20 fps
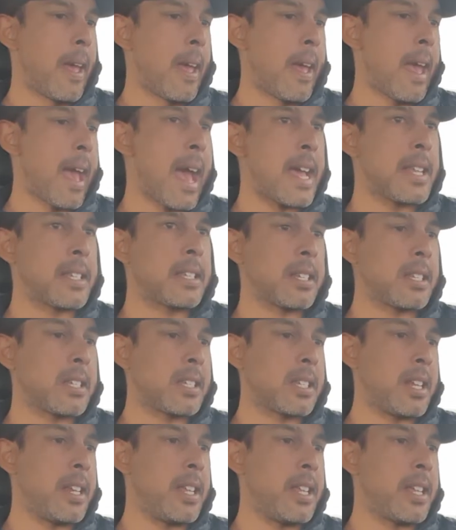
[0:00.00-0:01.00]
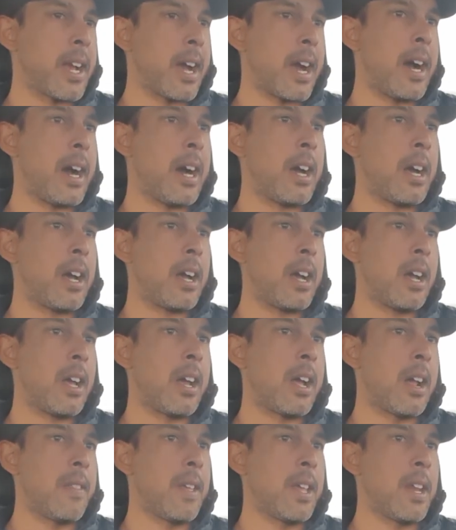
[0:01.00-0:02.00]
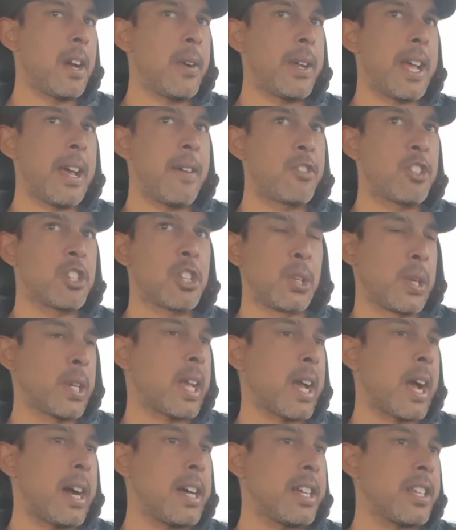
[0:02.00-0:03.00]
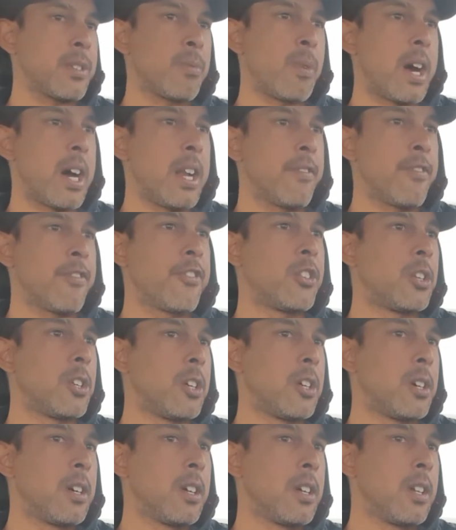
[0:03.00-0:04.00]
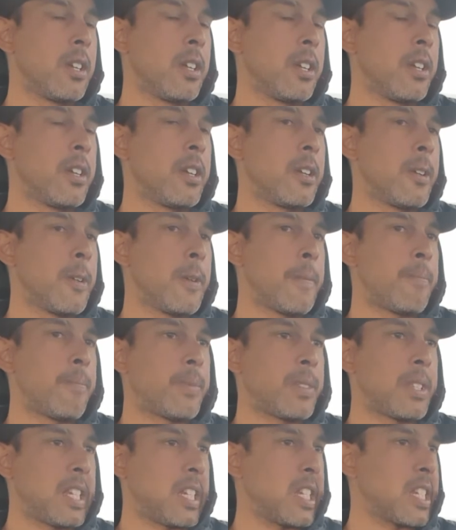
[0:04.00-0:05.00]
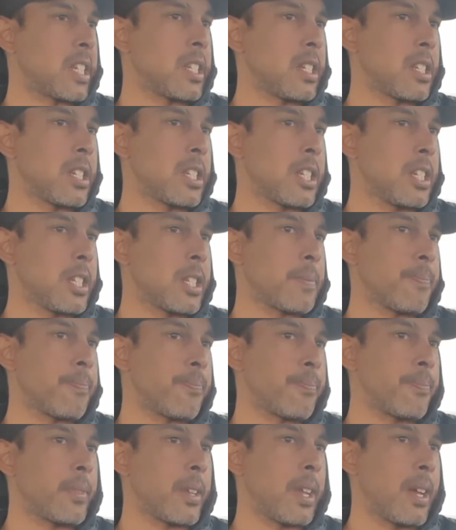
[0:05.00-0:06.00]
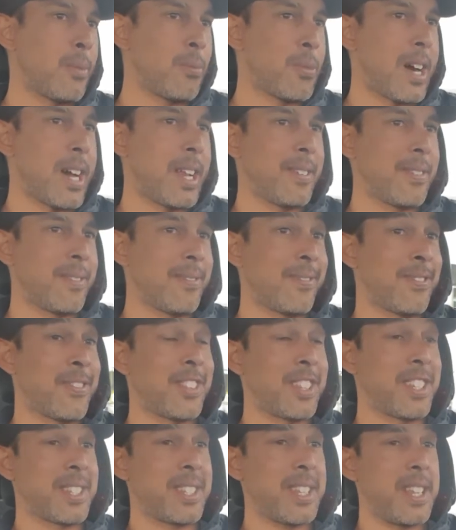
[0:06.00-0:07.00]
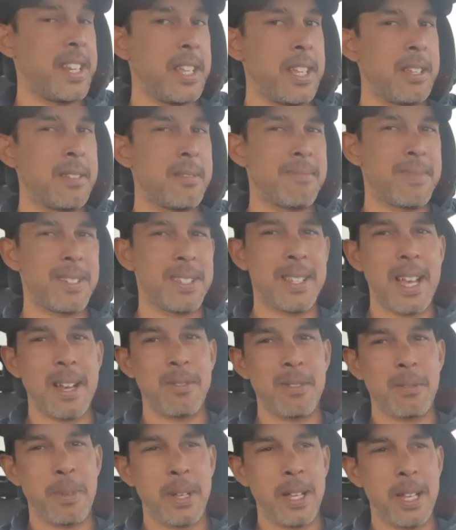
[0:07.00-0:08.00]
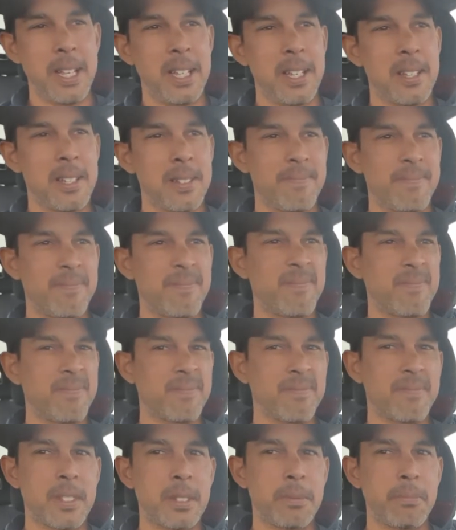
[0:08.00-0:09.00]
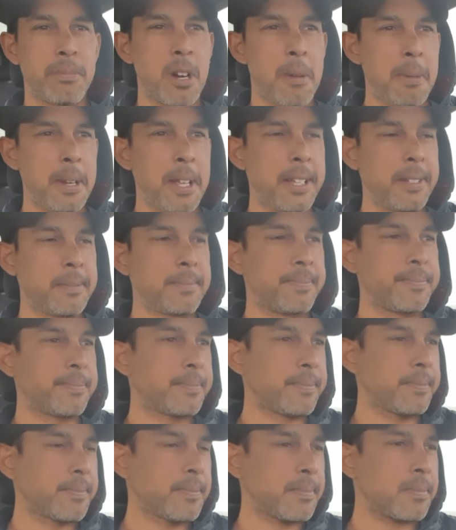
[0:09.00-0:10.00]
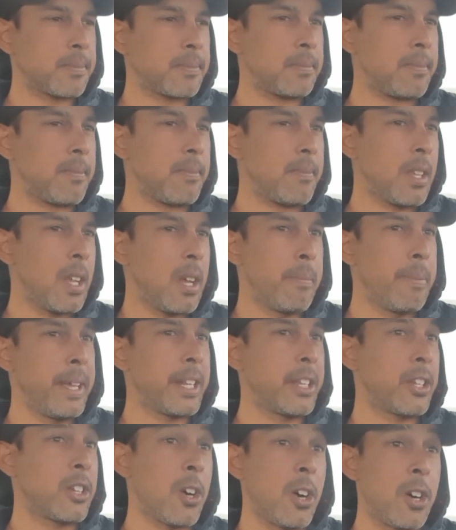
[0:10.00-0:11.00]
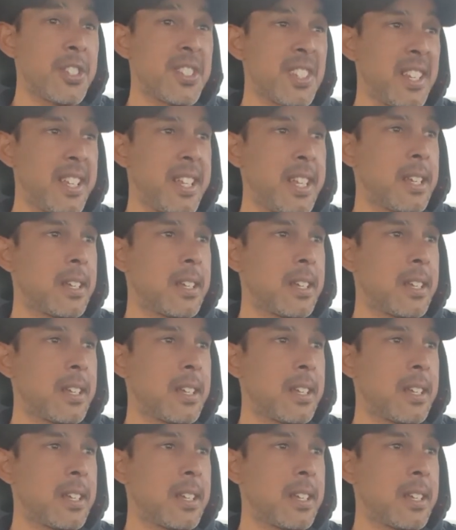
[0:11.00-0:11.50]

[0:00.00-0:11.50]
as a city car, and then I would have two cars, one for distances and one for the city, but that would be probably a bit costly.